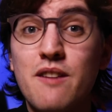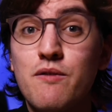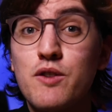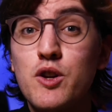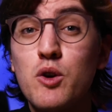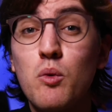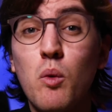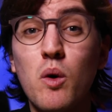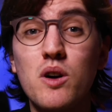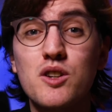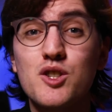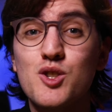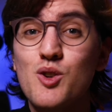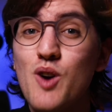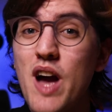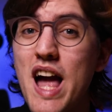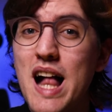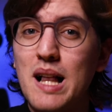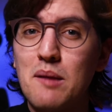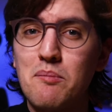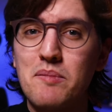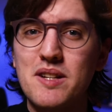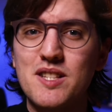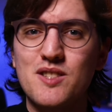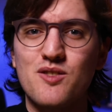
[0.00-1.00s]
If you want to
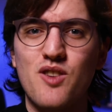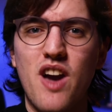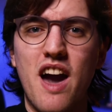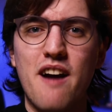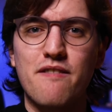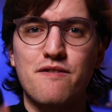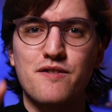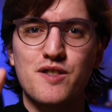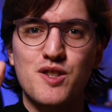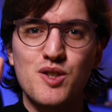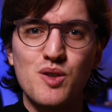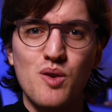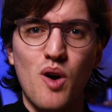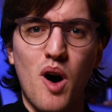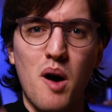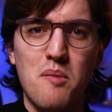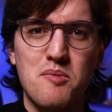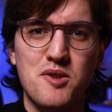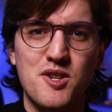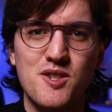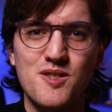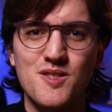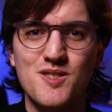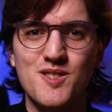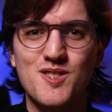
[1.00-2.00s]
help us, you have two
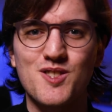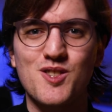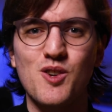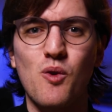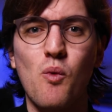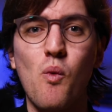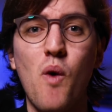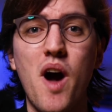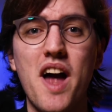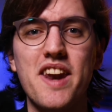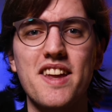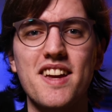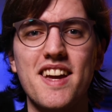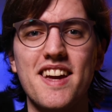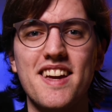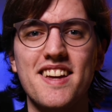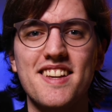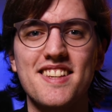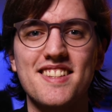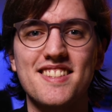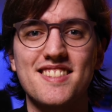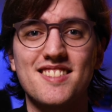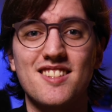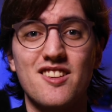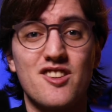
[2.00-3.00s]
options. So one
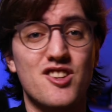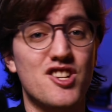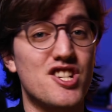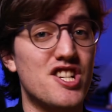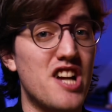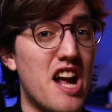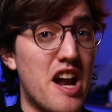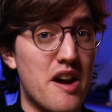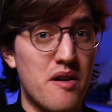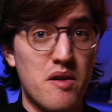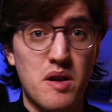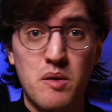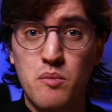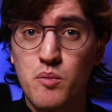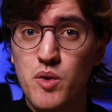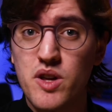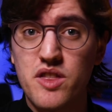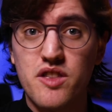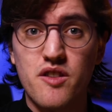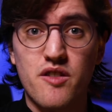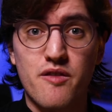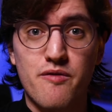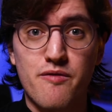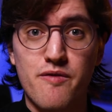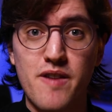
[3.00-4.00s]
is sharing
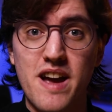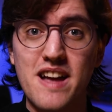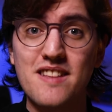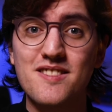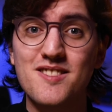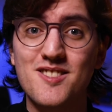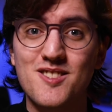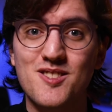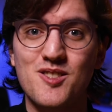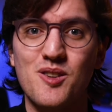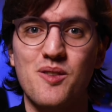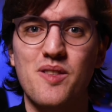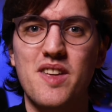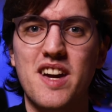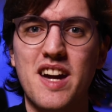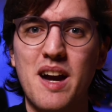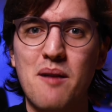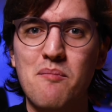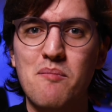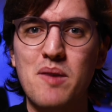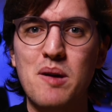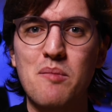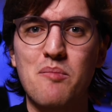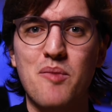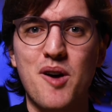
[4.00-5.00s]
with your friends so they
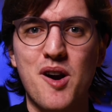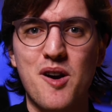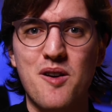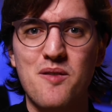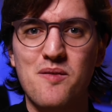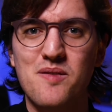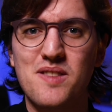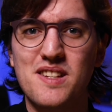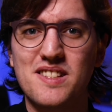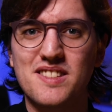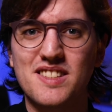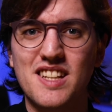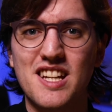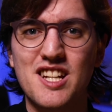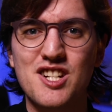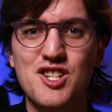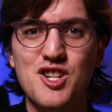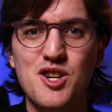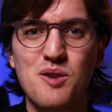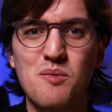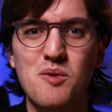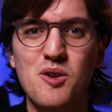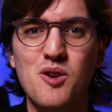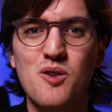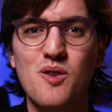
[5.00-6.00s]
can be part of this
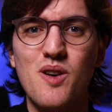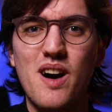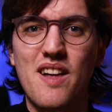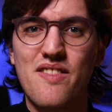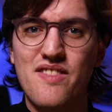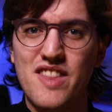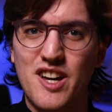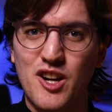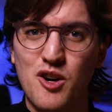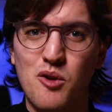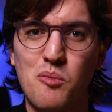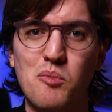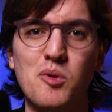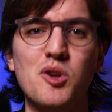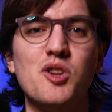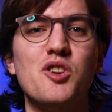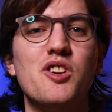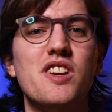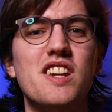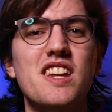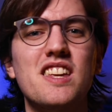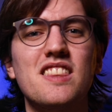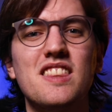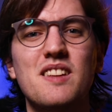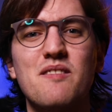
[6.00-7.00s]
interview and the
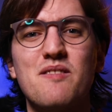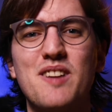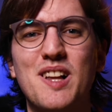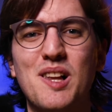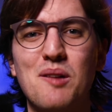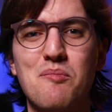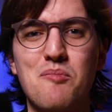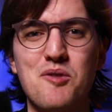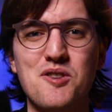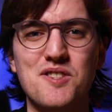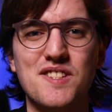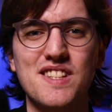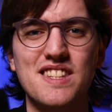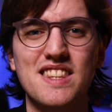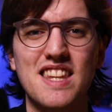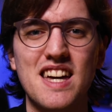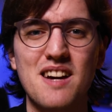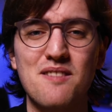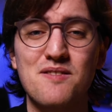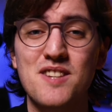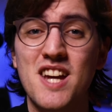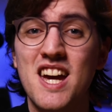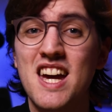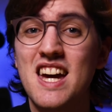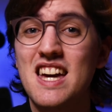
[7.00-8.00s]
community developers in
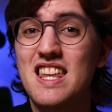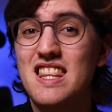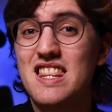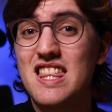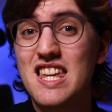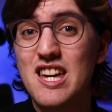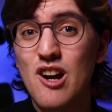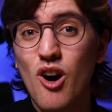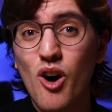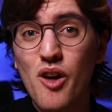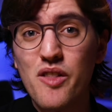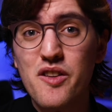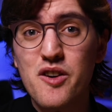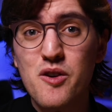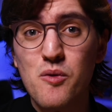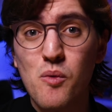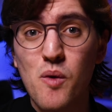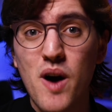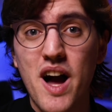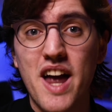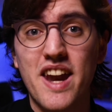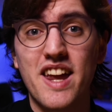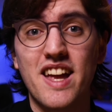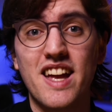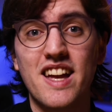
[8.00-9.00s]
there. The other
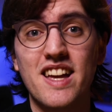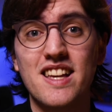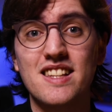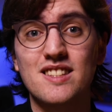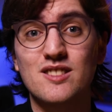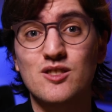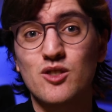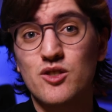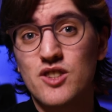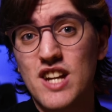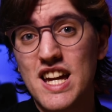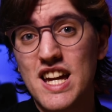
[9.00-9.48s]
one is